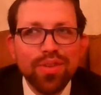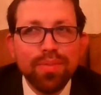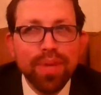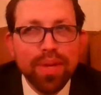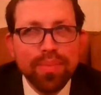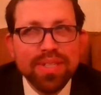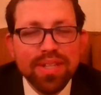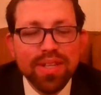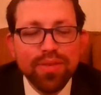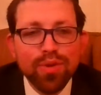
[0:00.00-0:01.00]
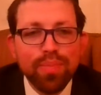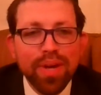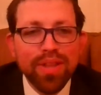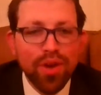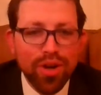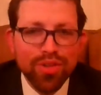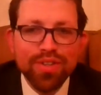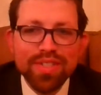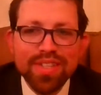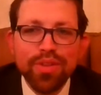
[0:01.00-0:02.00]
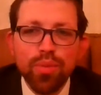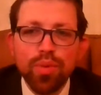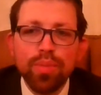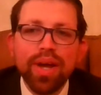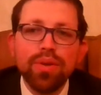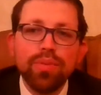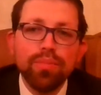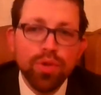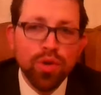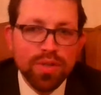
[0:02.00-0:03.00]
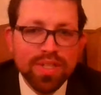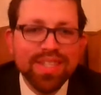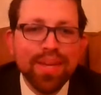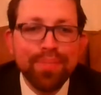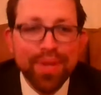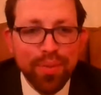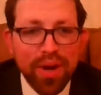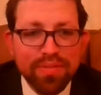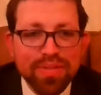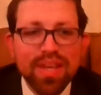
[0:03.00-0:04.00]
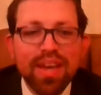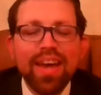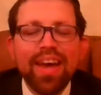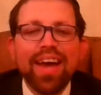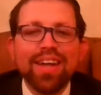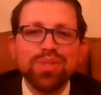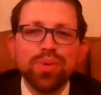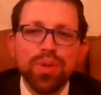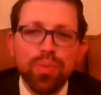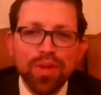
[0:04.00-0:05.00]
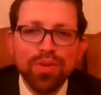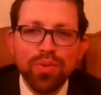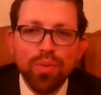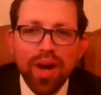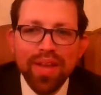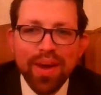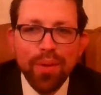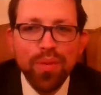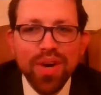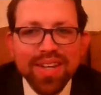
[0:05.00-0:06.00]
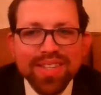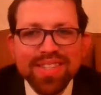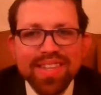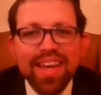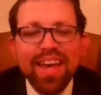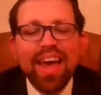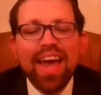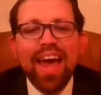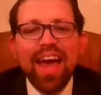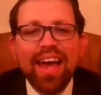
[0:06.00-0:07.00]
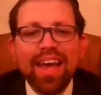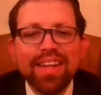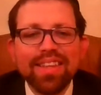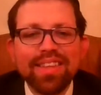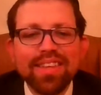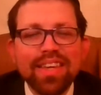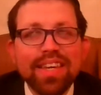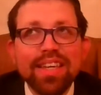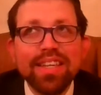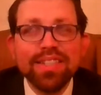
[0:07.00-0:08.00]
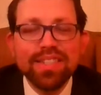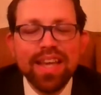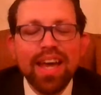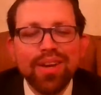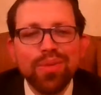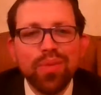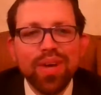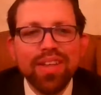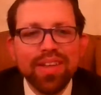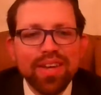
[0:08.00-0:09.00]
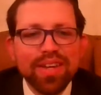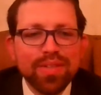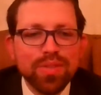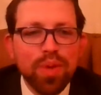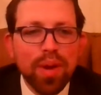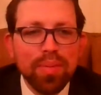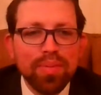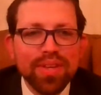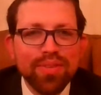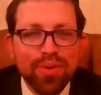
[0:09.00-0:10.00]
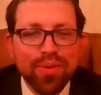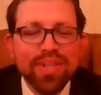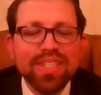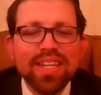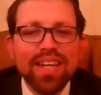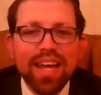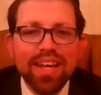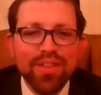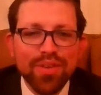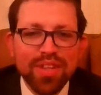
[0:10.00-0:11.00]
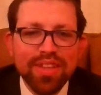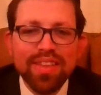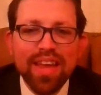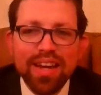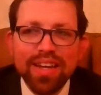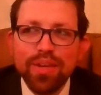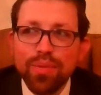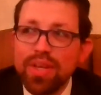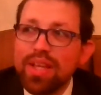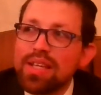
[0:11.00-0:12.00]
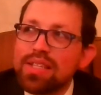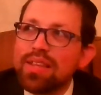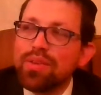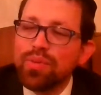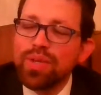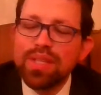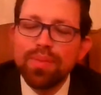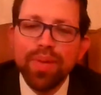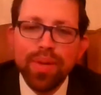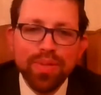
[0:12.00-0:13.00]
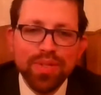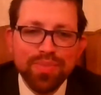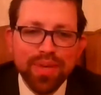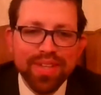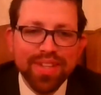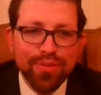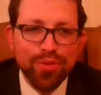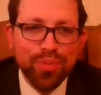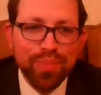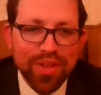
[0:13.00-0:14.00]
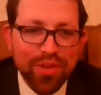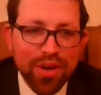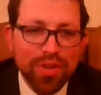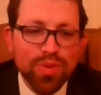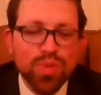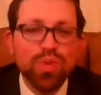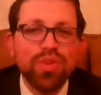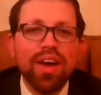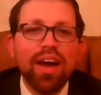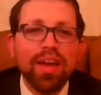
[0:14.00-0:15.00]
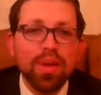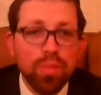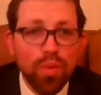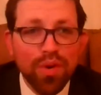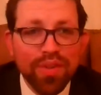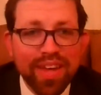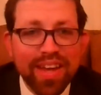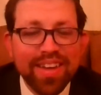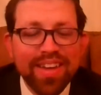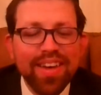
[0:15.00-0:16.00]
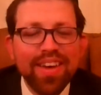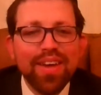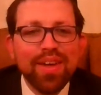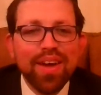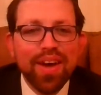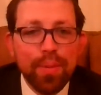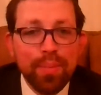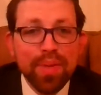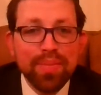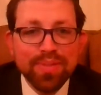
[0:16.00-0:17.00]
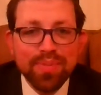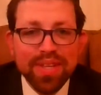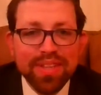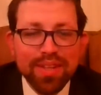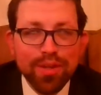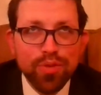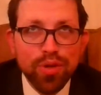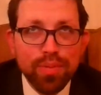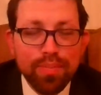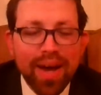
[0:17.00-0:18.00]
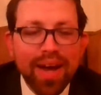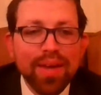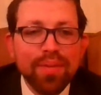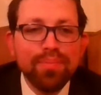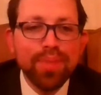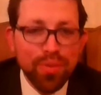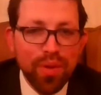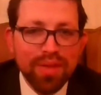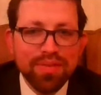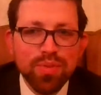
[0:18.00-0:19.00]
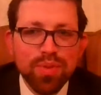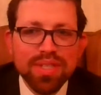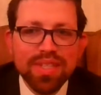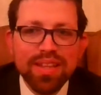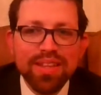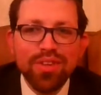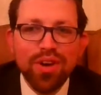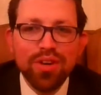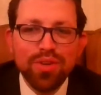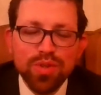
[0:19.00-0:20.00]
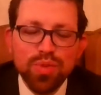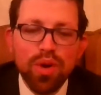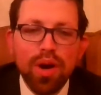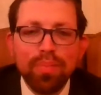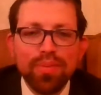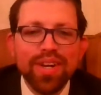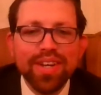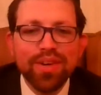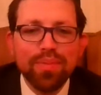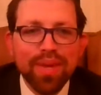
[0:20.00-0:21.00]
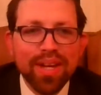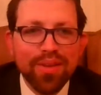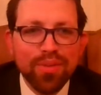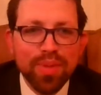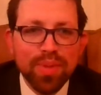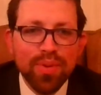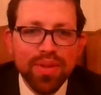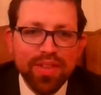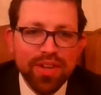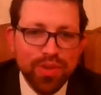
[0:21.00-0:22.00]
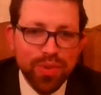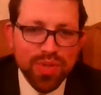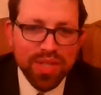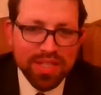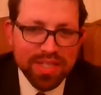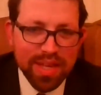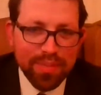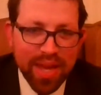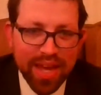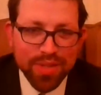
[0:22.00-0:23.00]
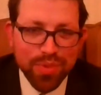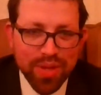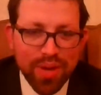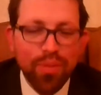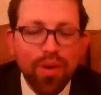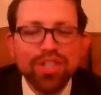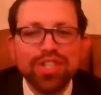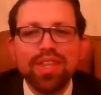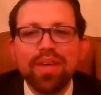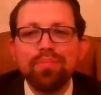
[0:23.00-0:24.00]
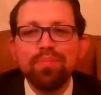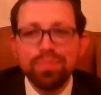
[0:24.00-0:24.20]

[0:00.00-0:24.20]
babies delivered by doctors than there were by nurses and midwives. And so he wondered why that was. And he said, well, it's probably for a reason. And he looked into that and he realized that the reason babies being delivered by doctors were dying more than babies being delivered by midwives was that the doctors were operating on many other people and then using the same hands without washing them